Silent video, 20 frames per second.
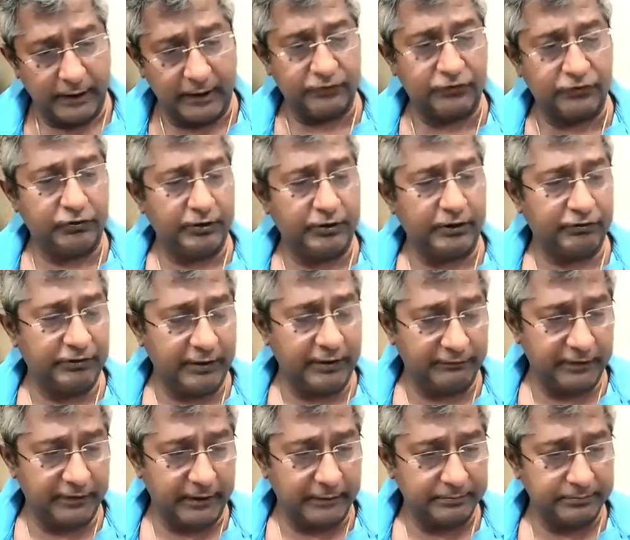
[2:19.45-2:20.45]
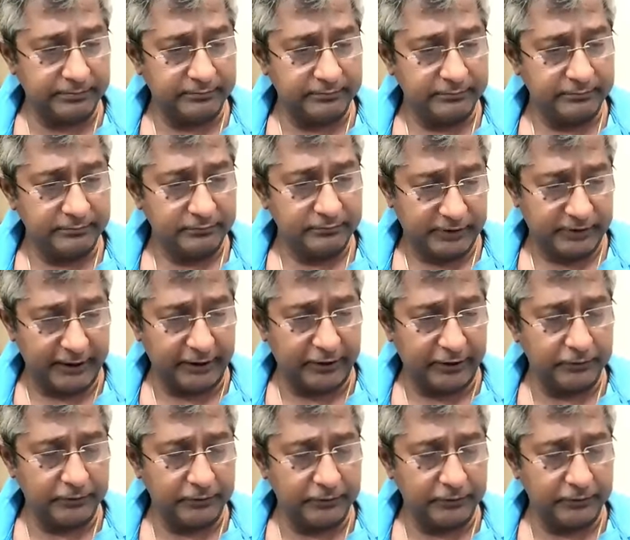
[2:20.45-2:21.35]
as it has developed. Thank